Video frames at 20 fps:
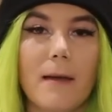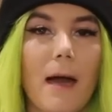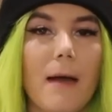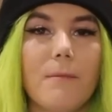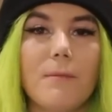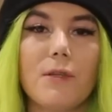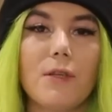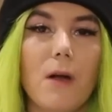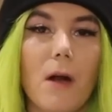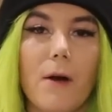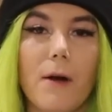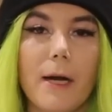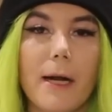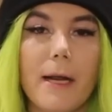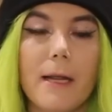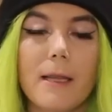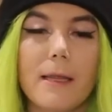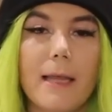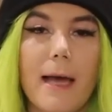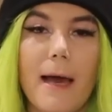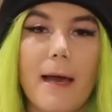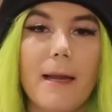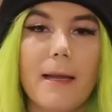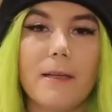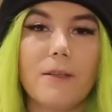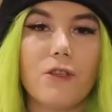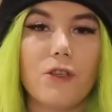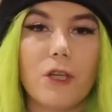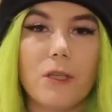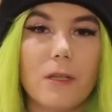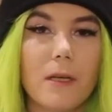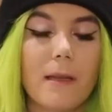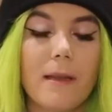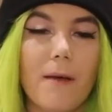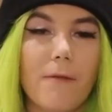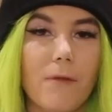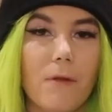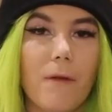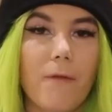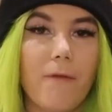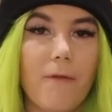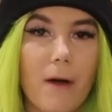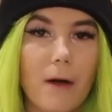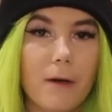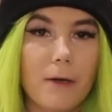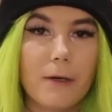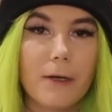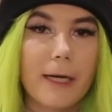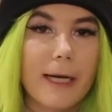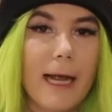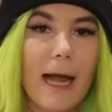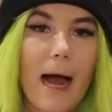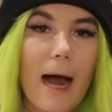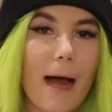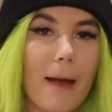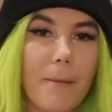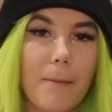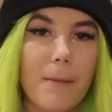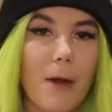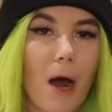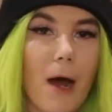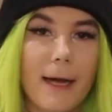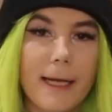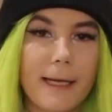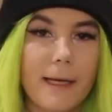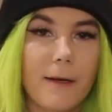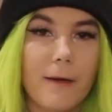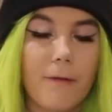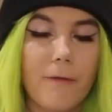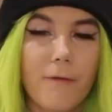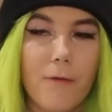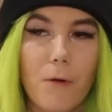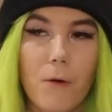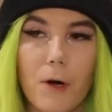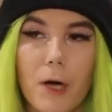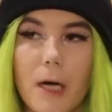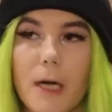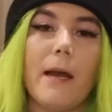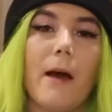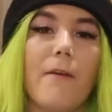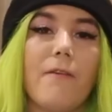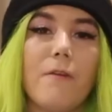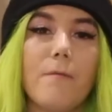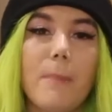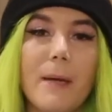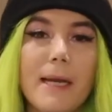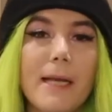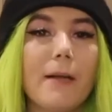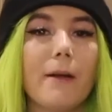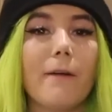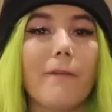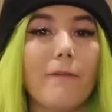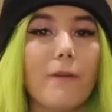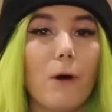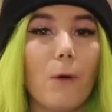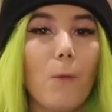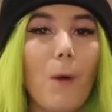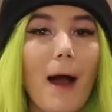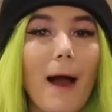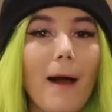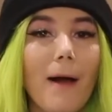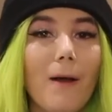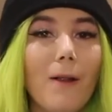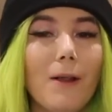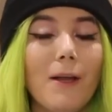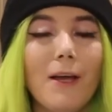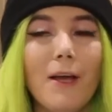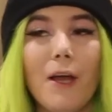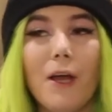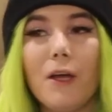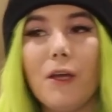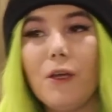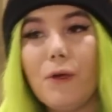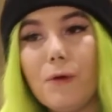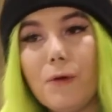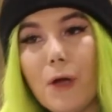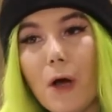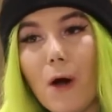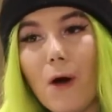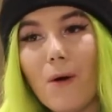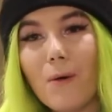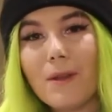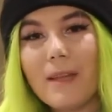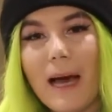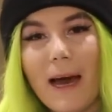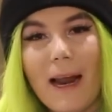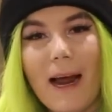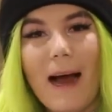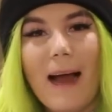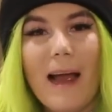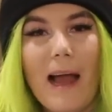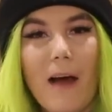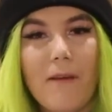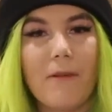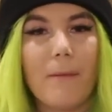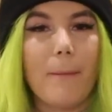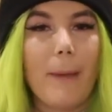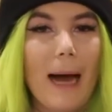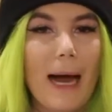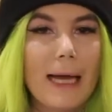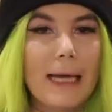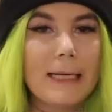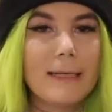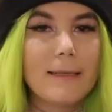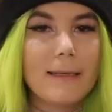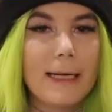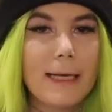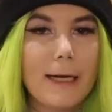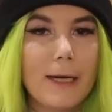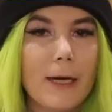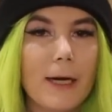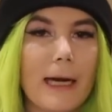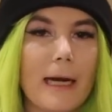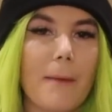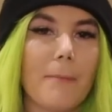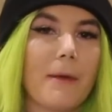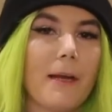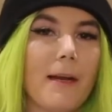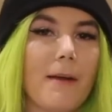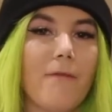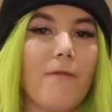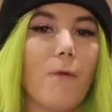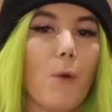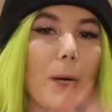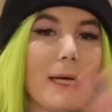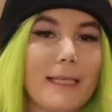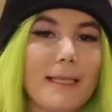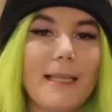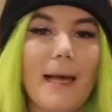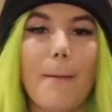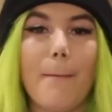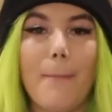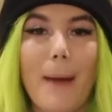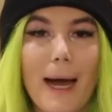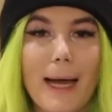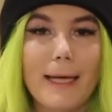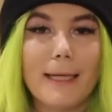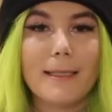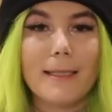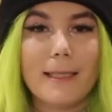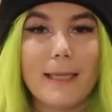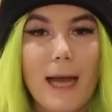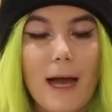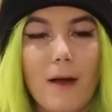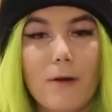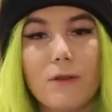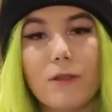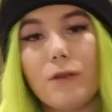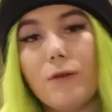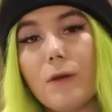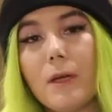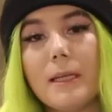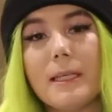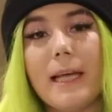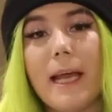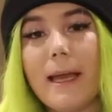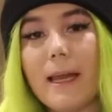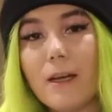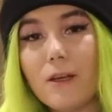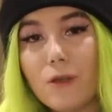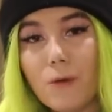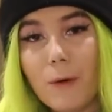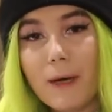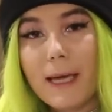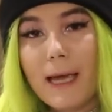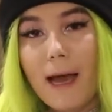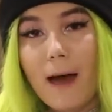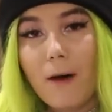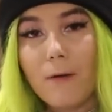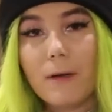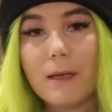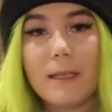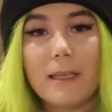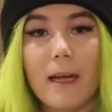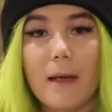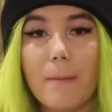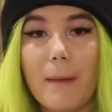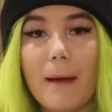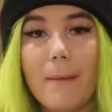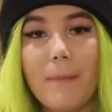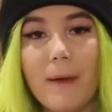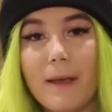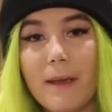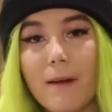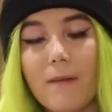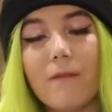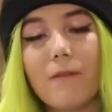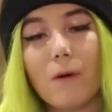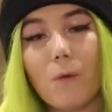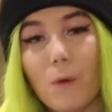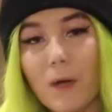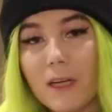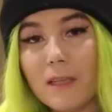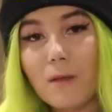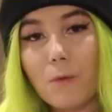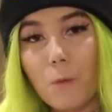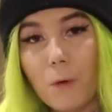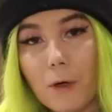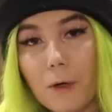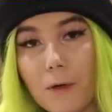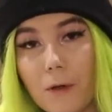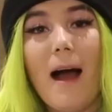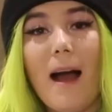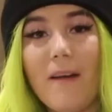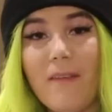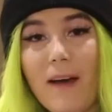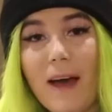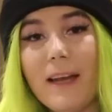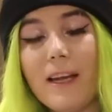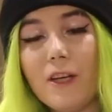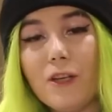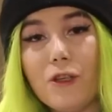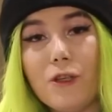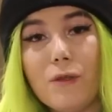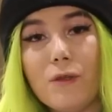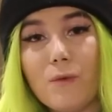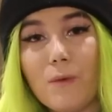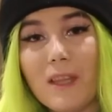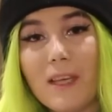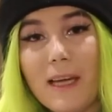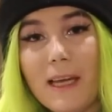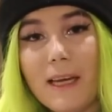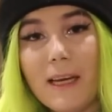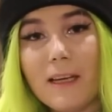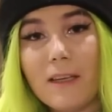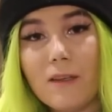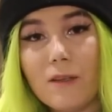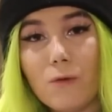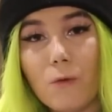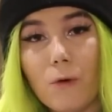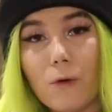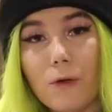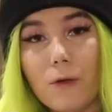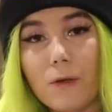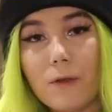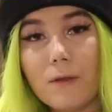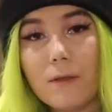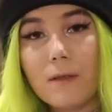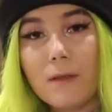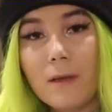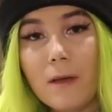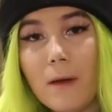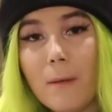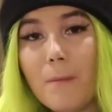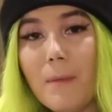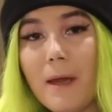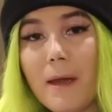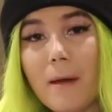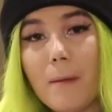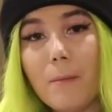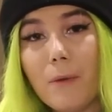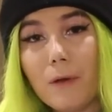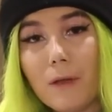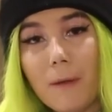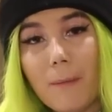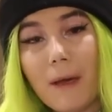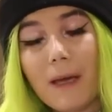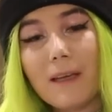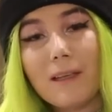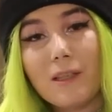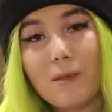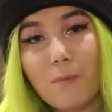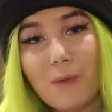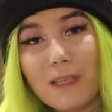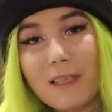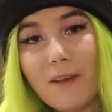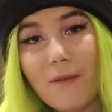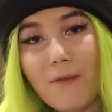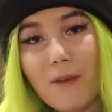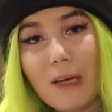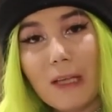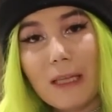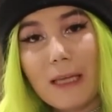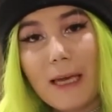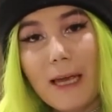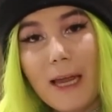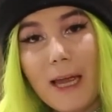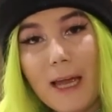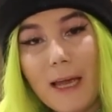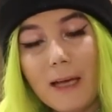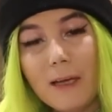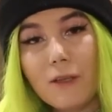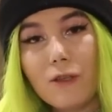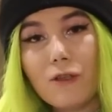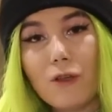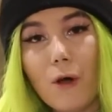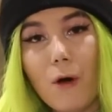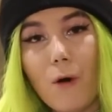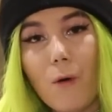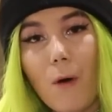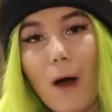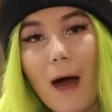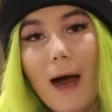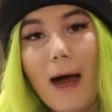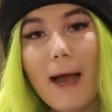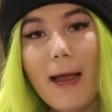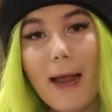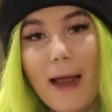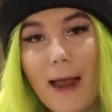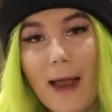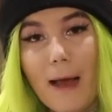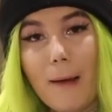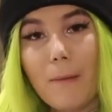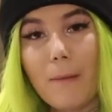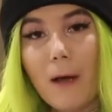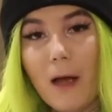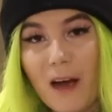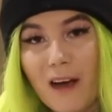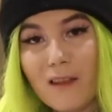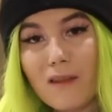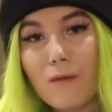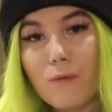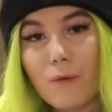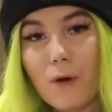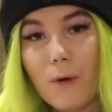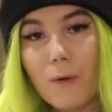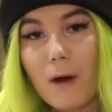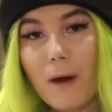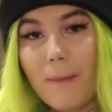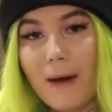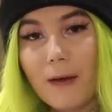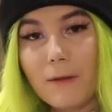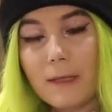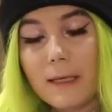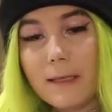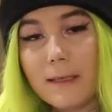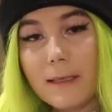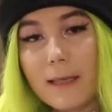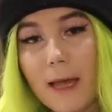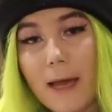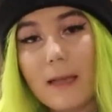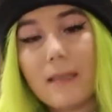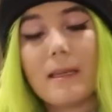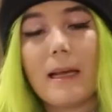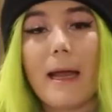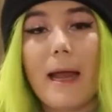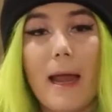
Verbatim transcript: I'm sorry, that is just a level of fuckery I'm not here for. Now, if you've been here for a while, you know that I have a bias here and I'm gonna voice that bias now so you can take it into account and take my opinion for what it's worth. I've had issues with eating disorders, being bulimic specifically, so I am cutthroat about these things. I